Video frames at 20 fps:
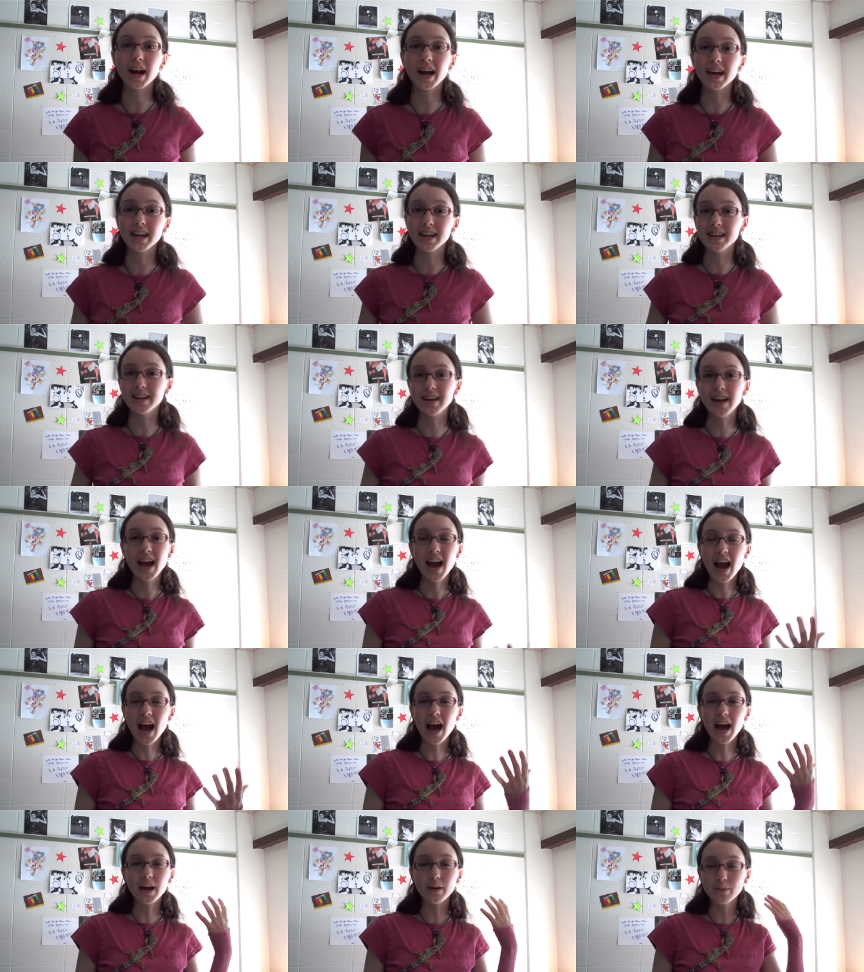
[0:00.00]
And
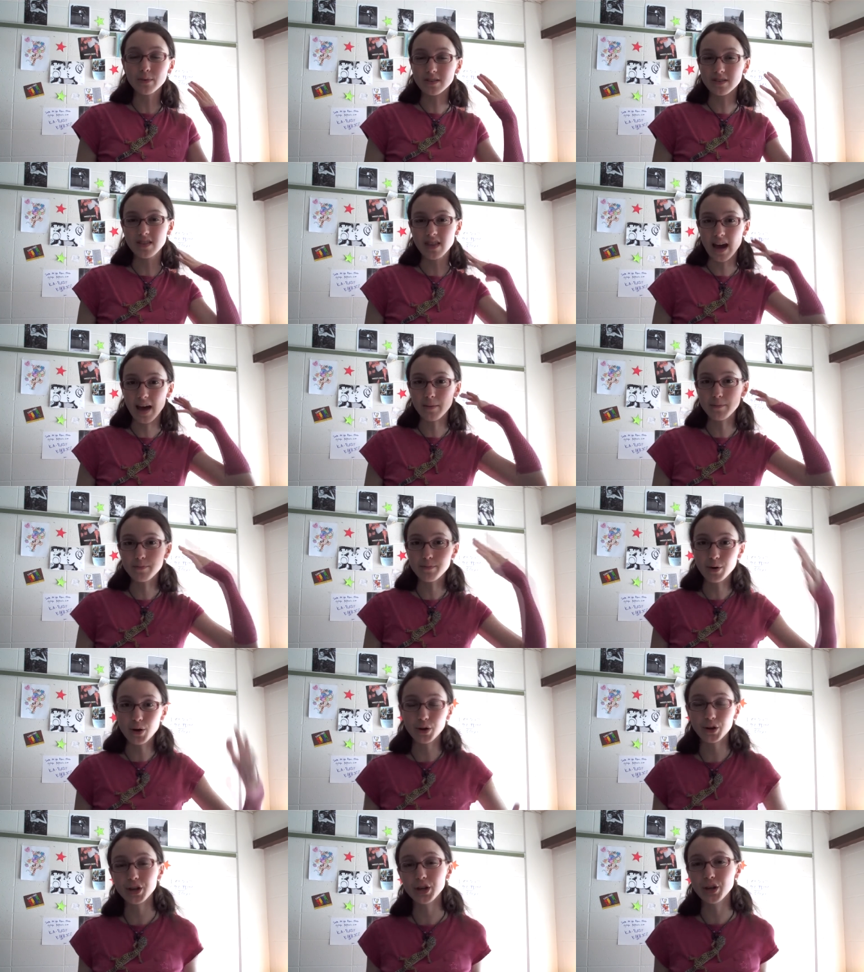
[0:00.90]
I was that
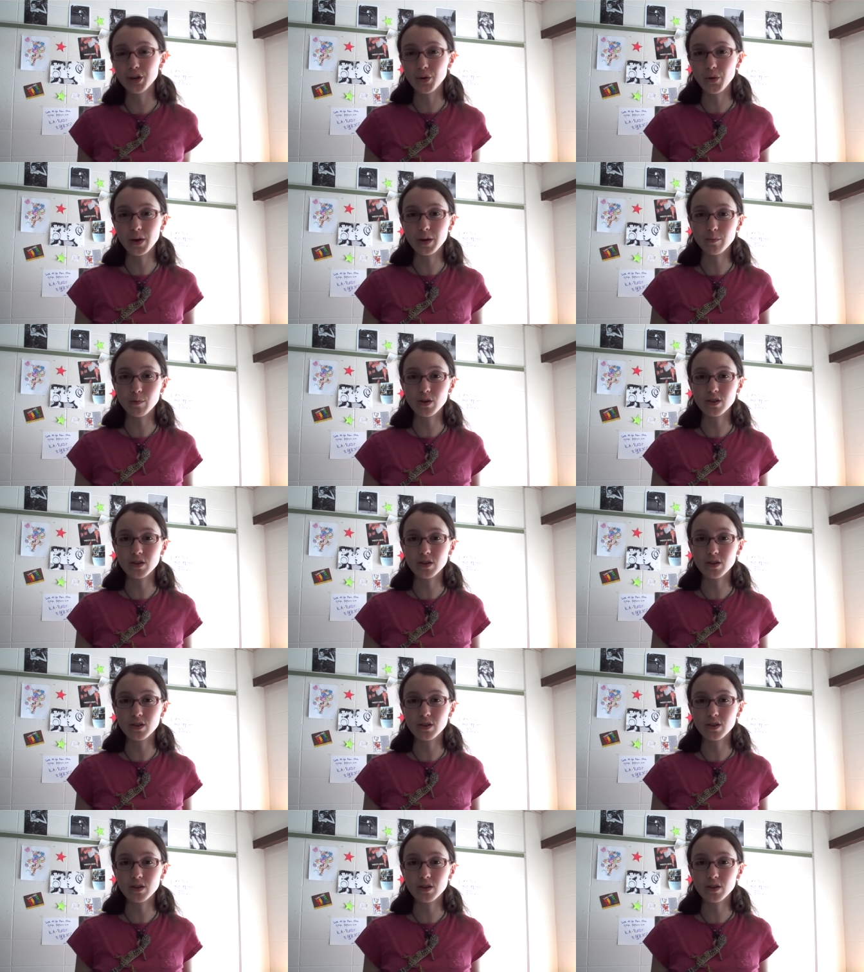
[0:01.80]
perky, annoying